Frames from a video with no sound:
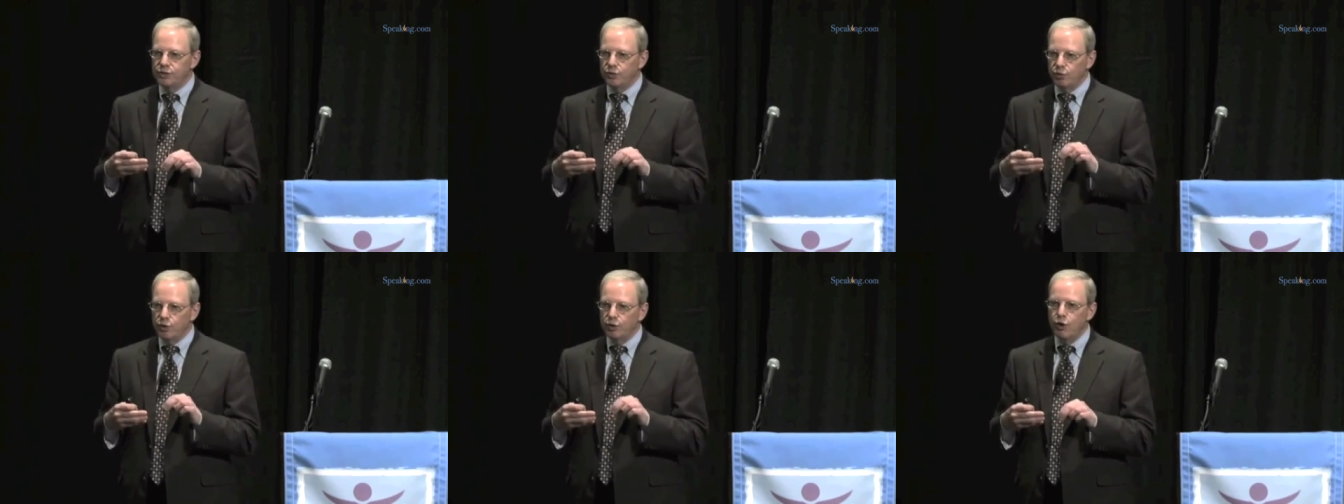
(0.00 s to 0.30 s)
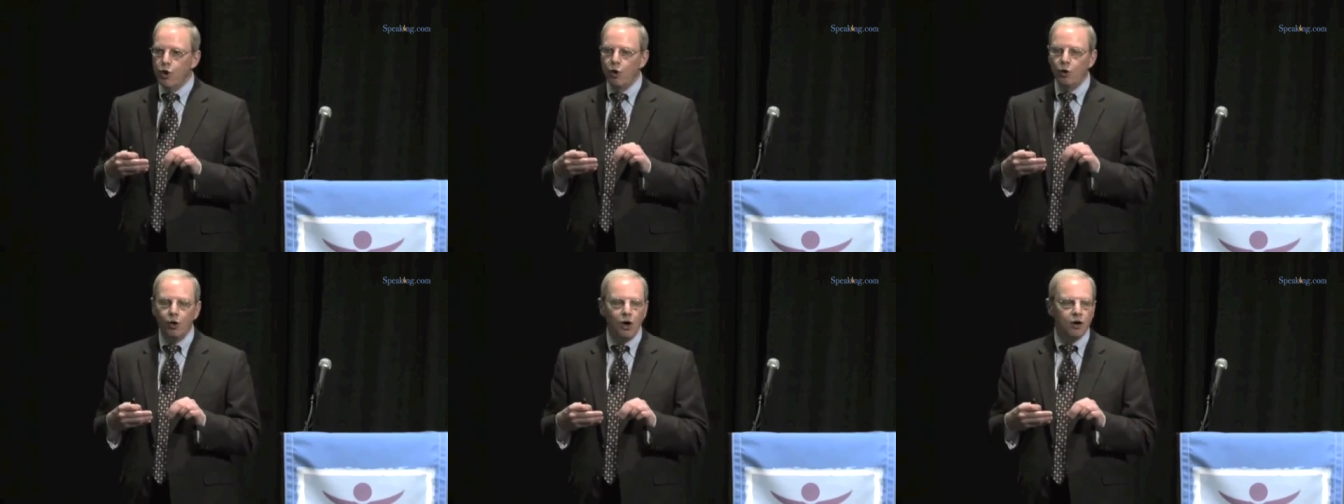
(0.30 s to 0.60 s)
It will
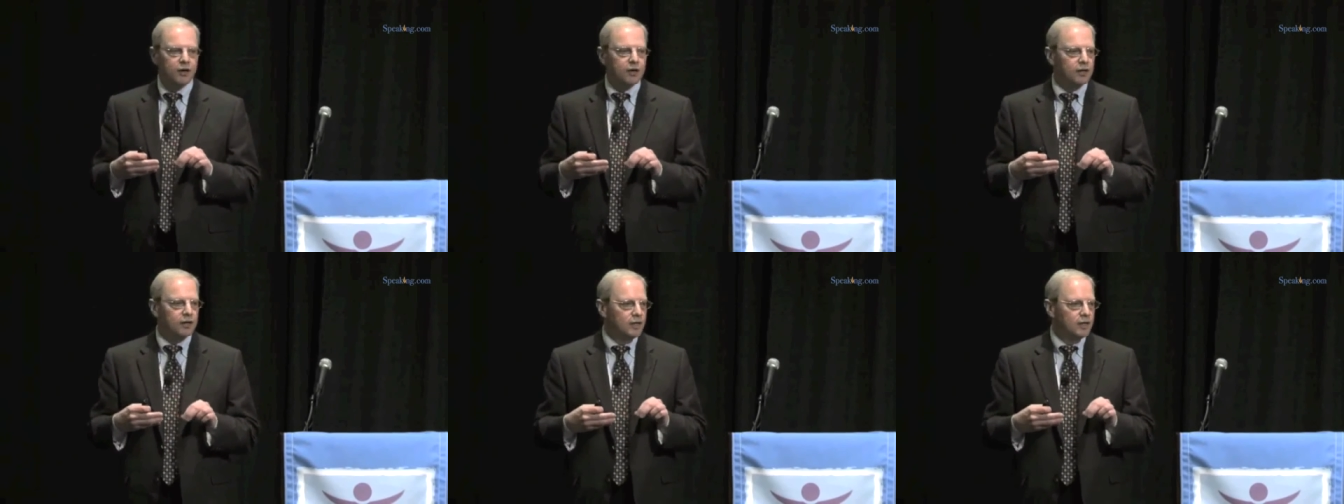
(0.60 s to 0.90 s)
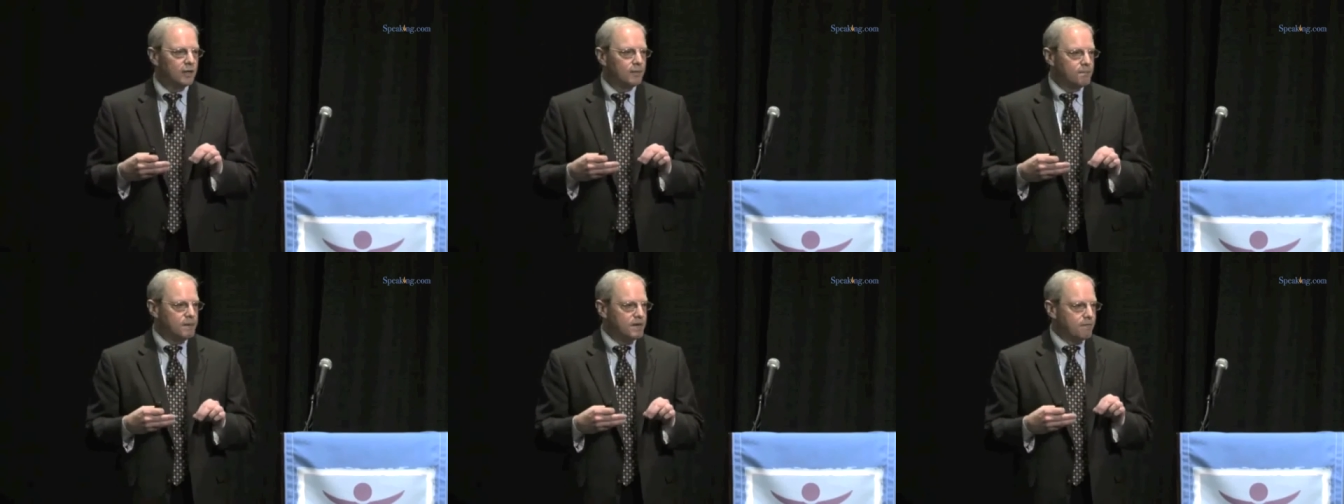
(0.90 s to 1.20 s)
no longer
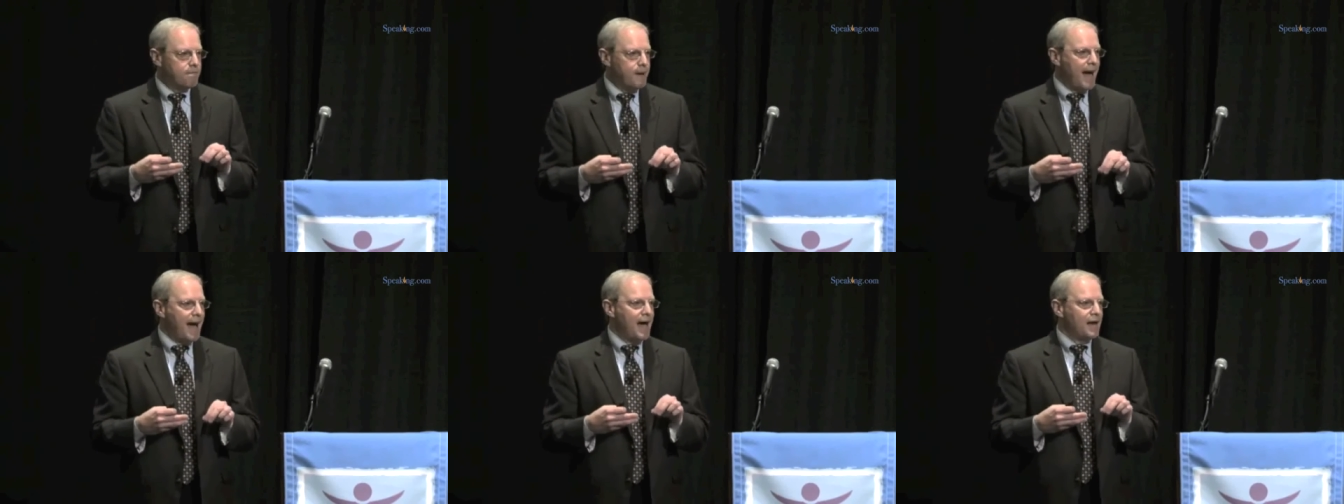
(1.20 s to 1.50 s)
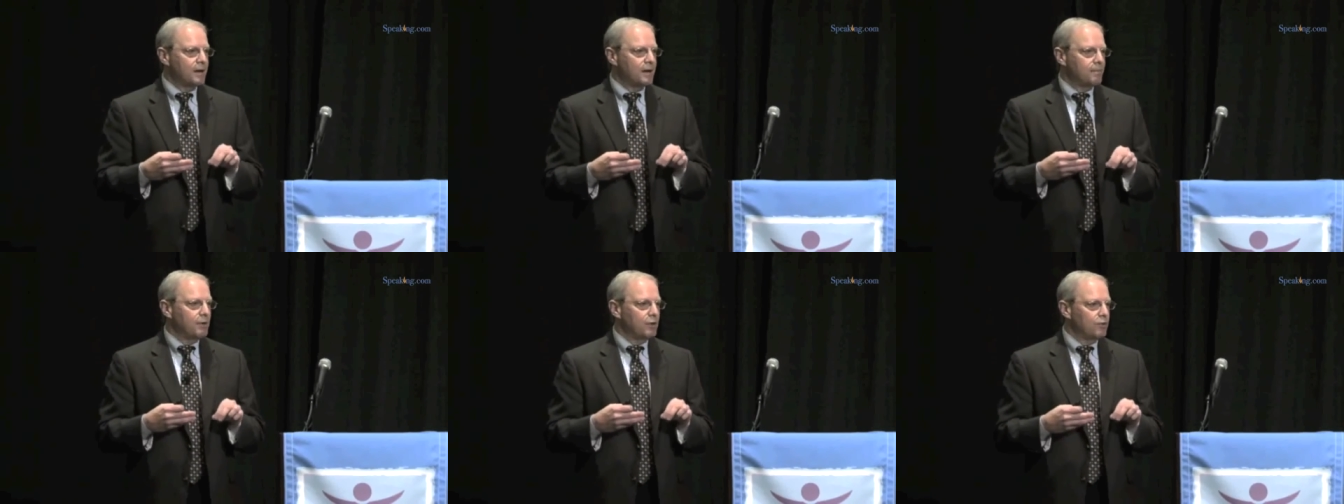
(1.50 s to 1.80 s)
be
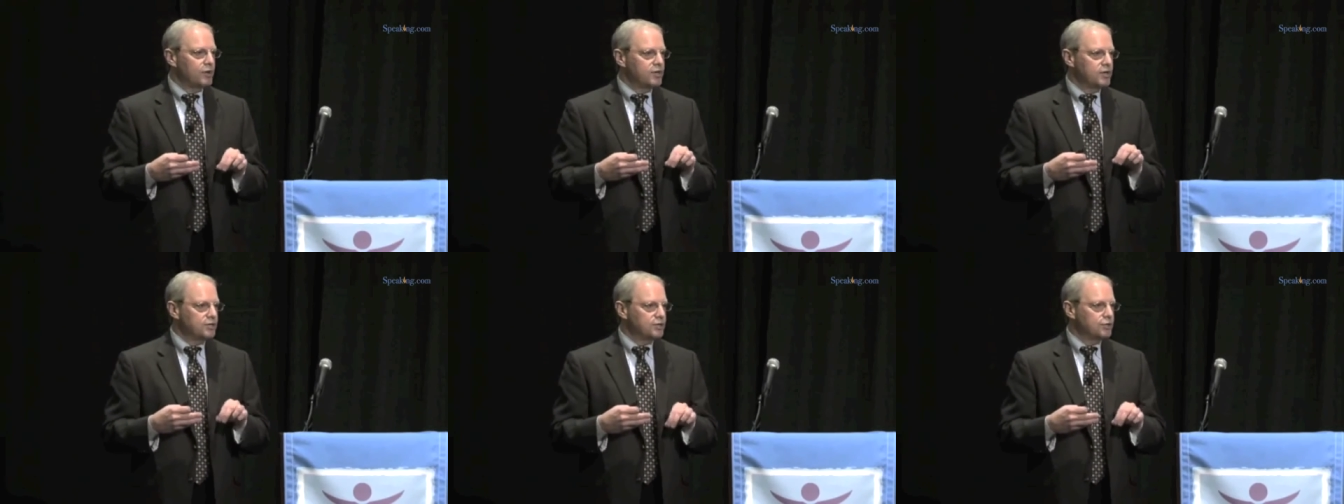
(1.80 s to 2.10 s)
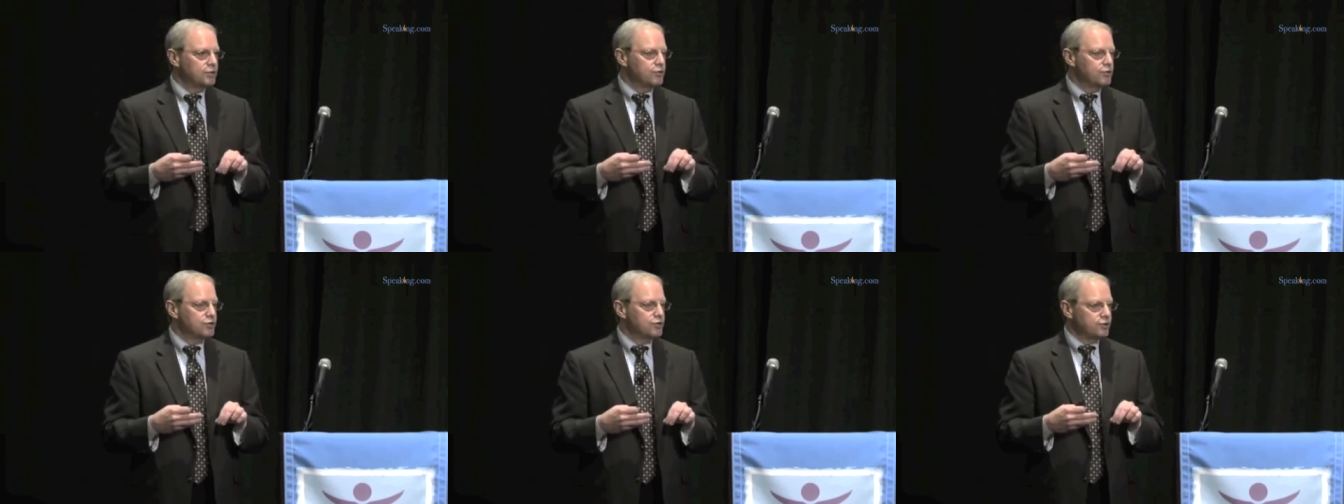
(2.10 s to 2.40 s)
compatible with
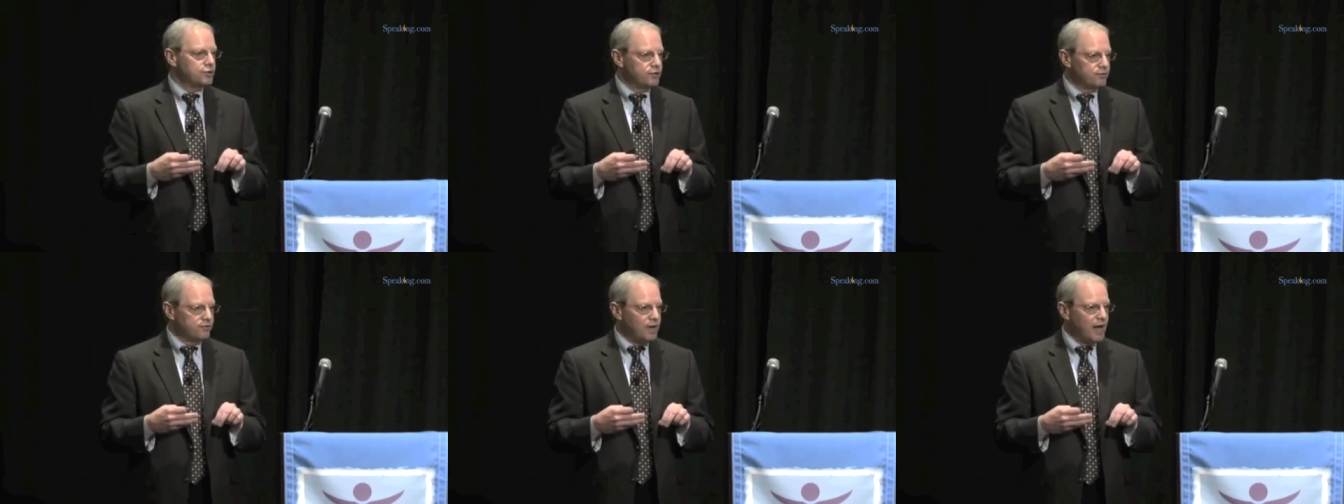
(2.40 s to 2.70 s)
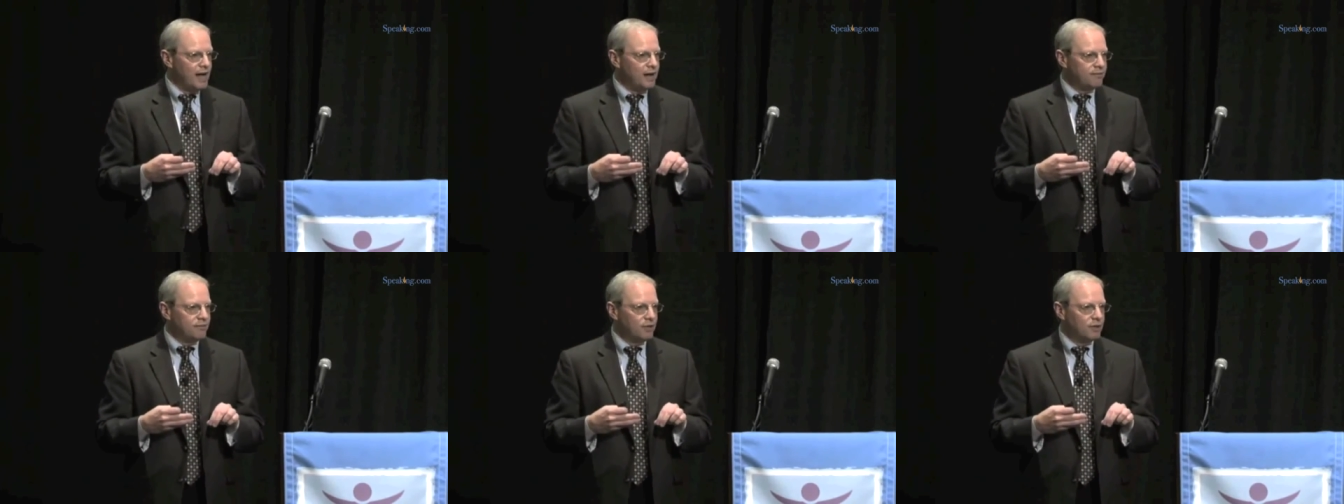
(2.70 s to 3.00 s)
institutional
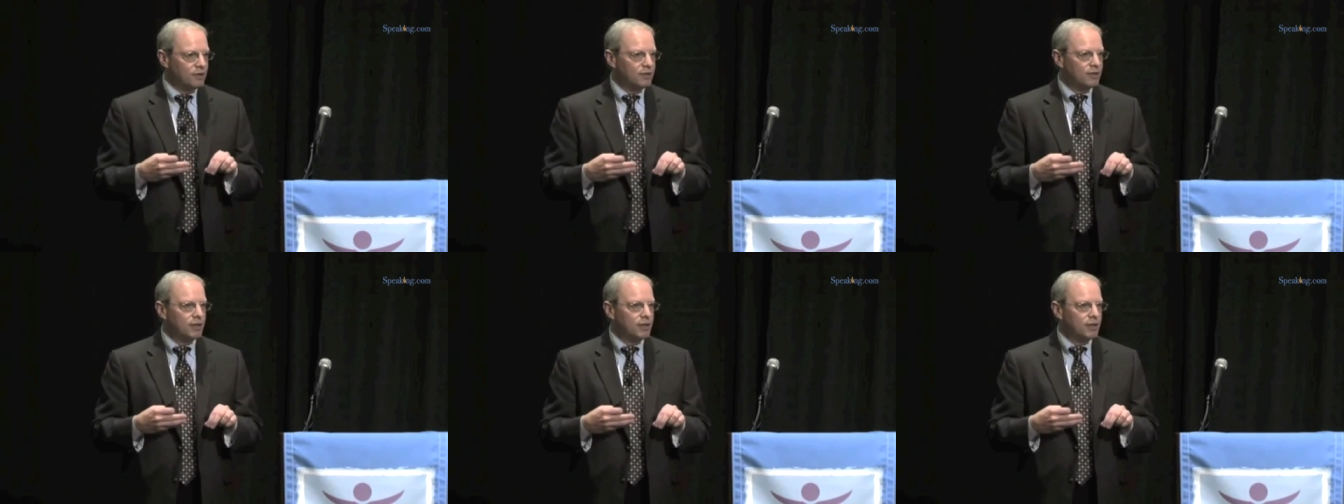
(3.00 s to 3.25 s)
survival,